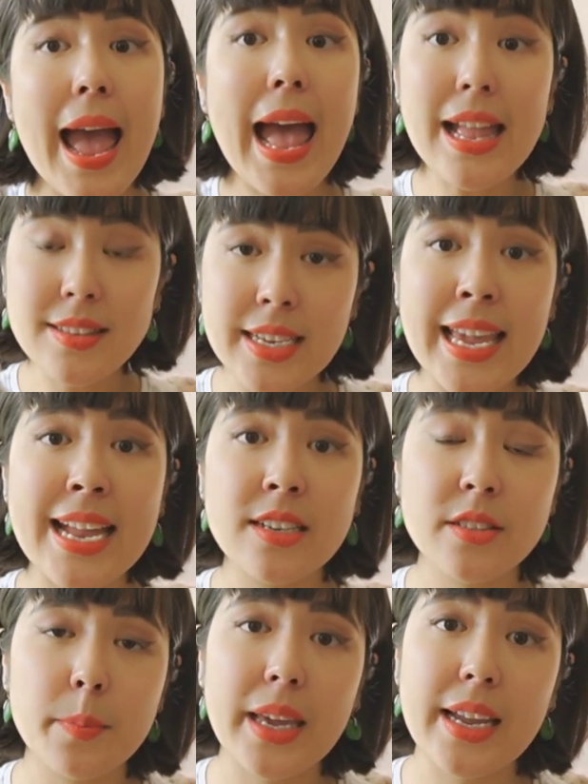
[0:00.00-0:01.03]
And again,
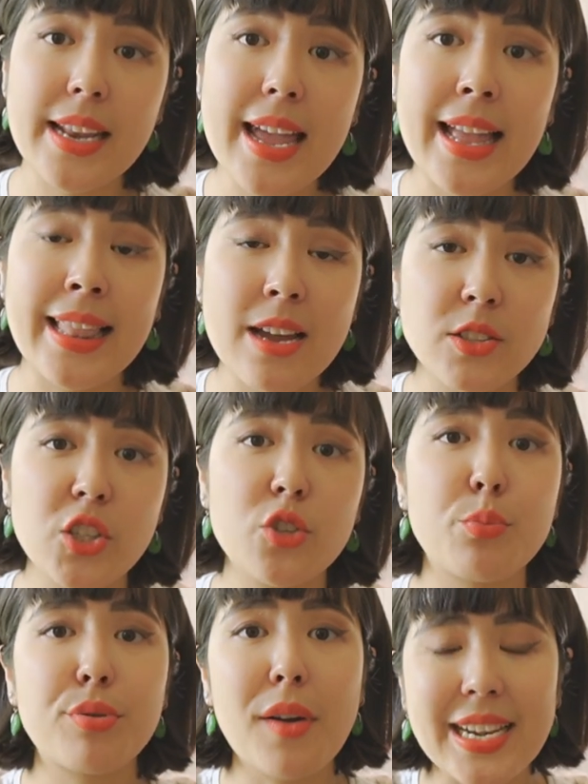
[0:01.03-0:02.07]
as a beginner, it allows you
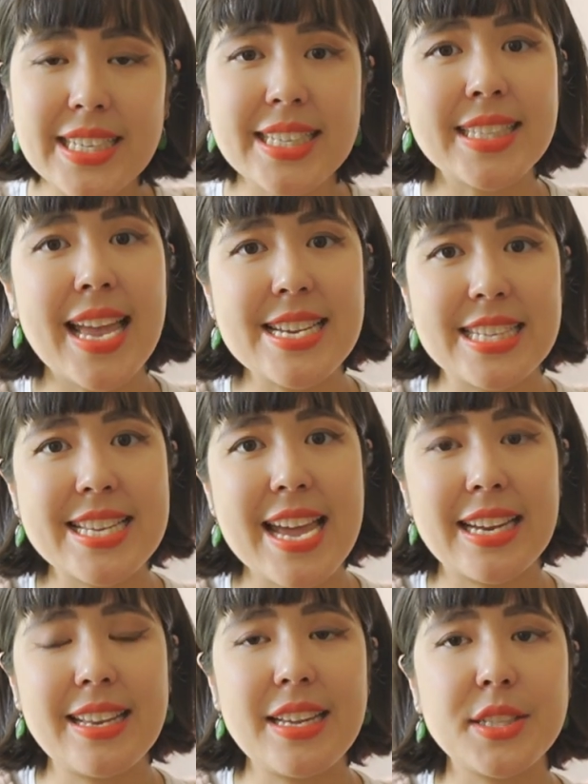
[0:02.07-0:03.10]
to practice any
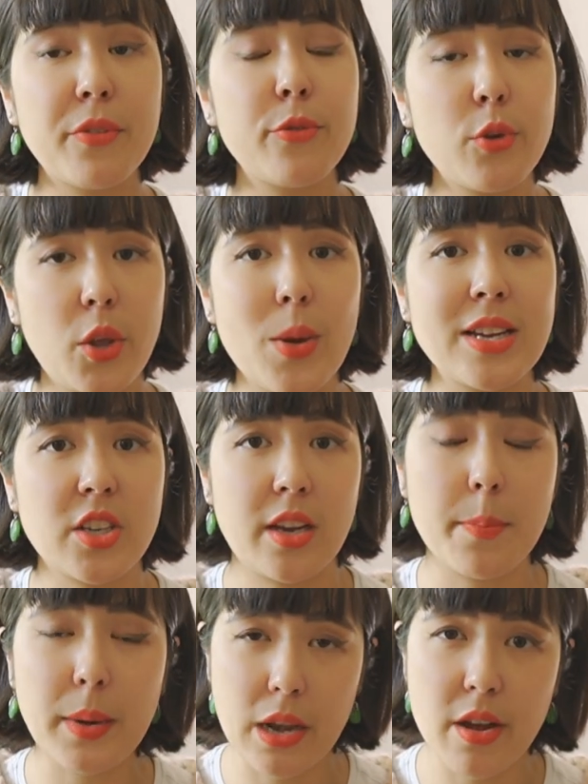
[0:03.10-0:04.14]
techniques before you
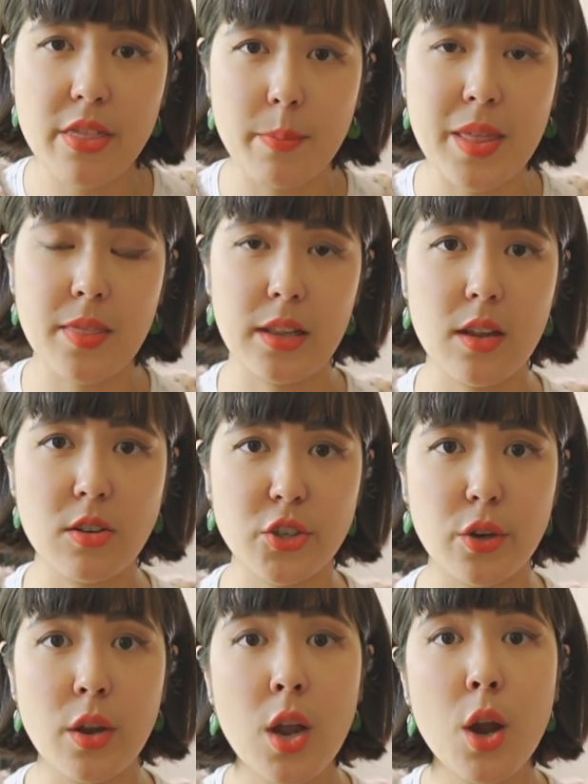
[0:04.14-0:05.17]
actually apply them in the
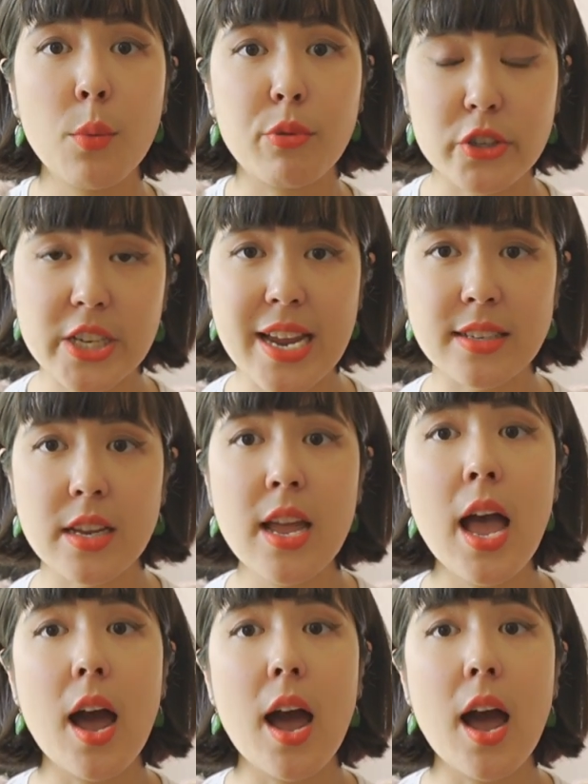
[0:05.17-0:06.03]
larger project.